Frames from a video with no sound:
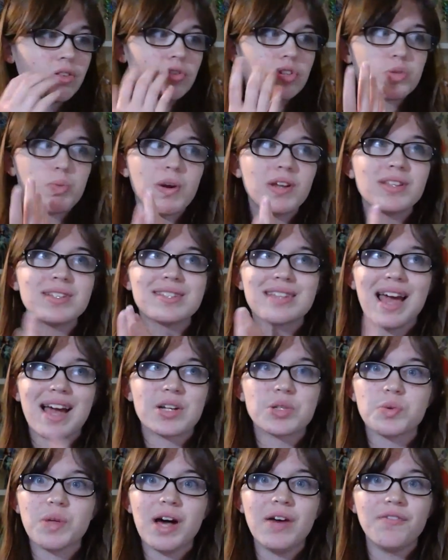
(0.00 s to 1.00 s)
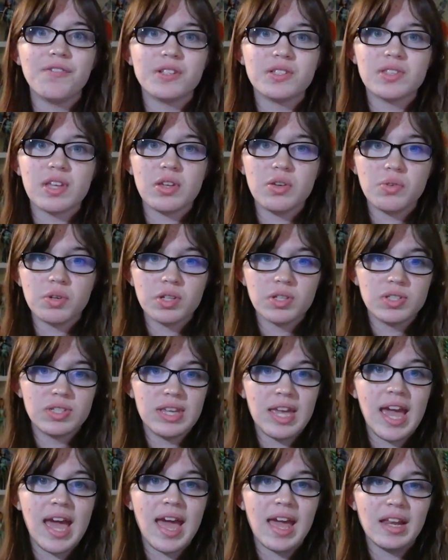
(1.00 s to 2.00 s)
they're just wearing these casual outfits that you could
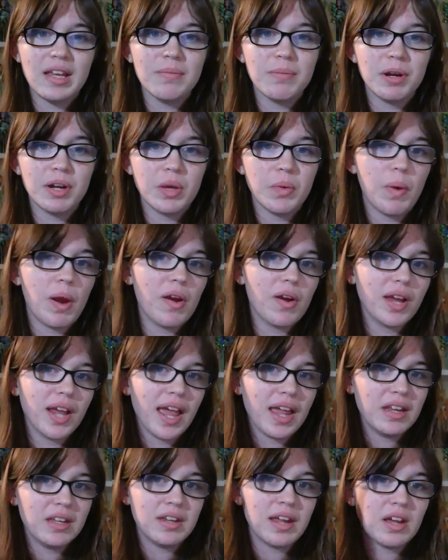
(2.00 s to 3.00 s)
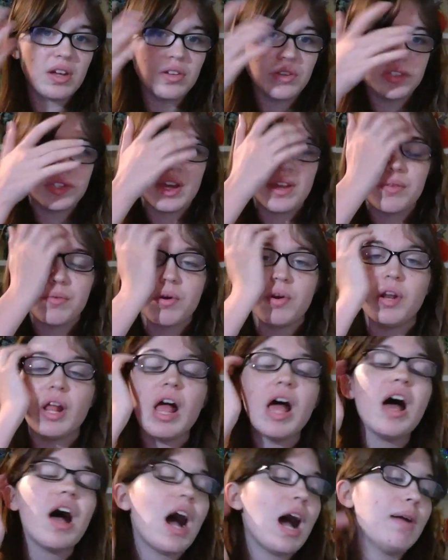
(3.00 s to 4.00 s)
see anybody wearing any day on the side of the road.
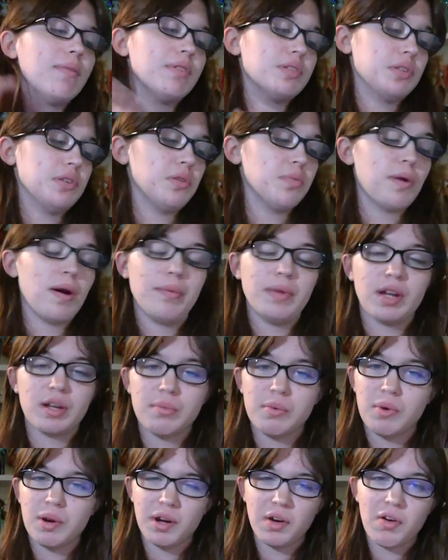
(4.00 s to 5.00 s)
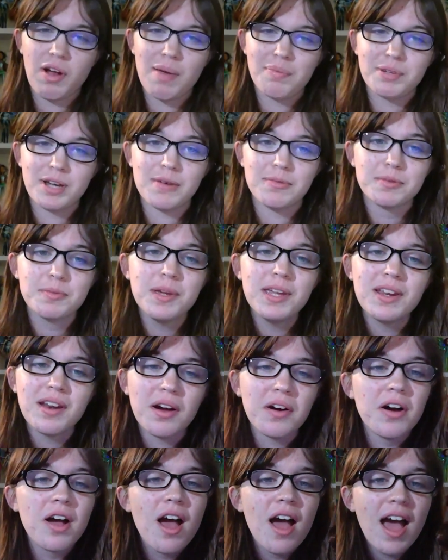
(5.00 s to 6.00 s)
Obviously, they're probably not gonna be wearing crop tops, but you
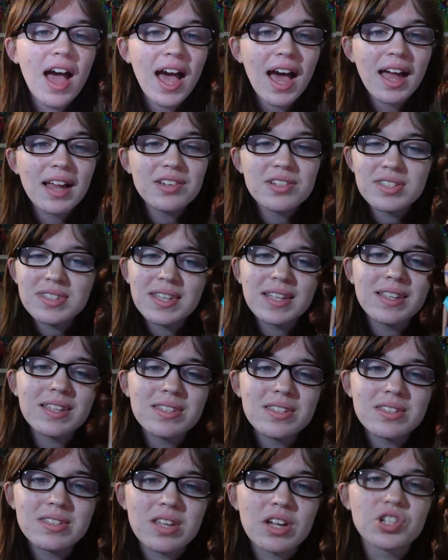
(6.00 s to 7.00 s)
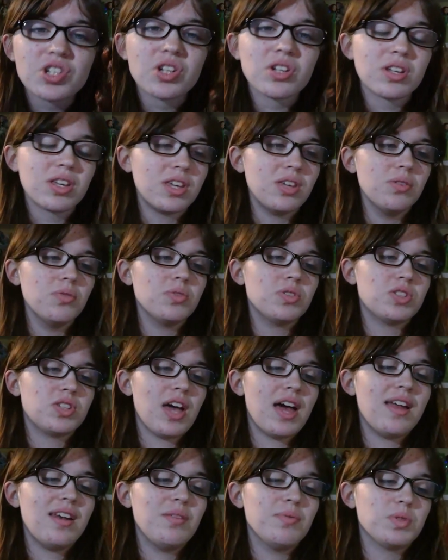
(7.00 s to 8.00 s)
know, I just think this is such a cute
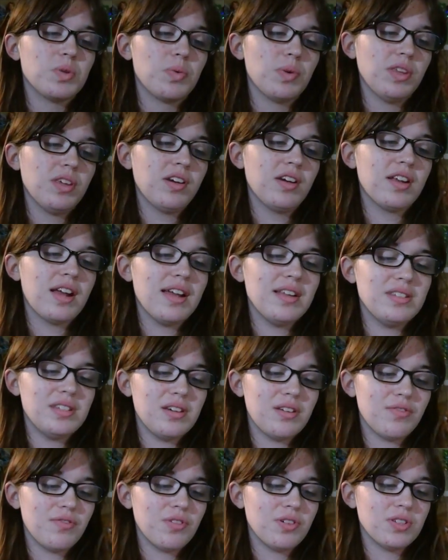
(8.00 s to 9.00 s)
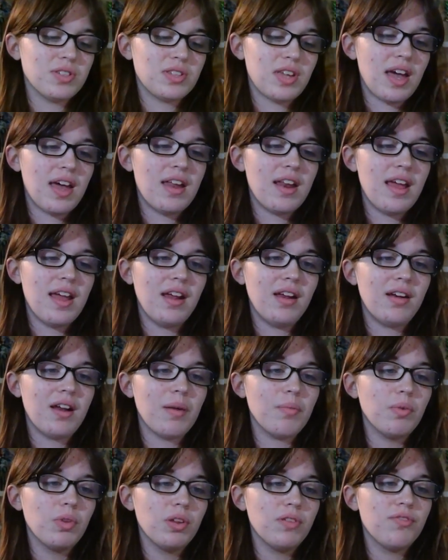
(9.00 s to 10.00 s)
set and it was a really good idea for a set. And
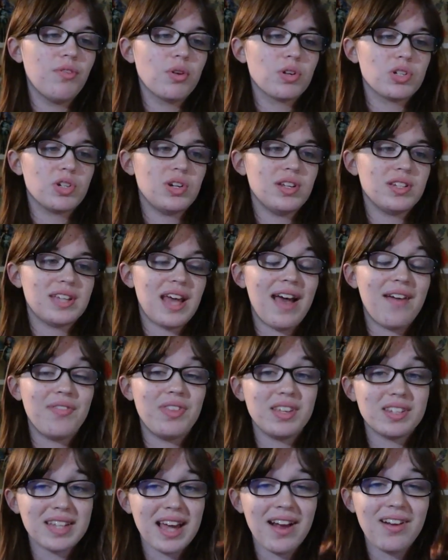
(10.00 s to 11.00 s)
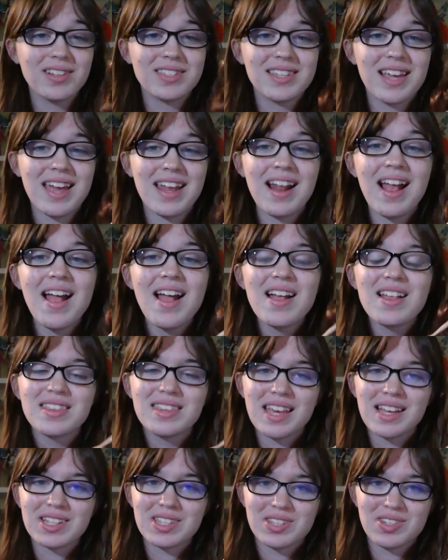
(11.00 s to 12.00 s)
I'm really fortunate to have the entire set
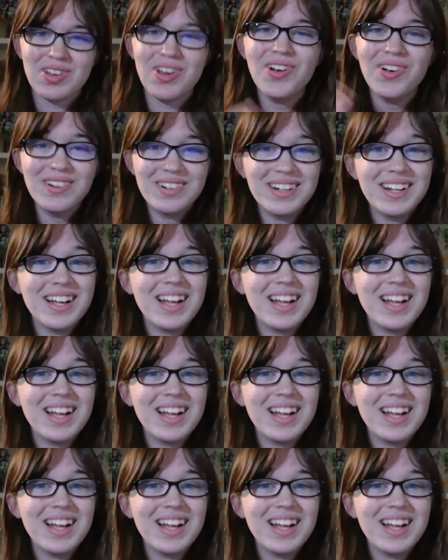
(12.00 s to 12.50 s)
thanks to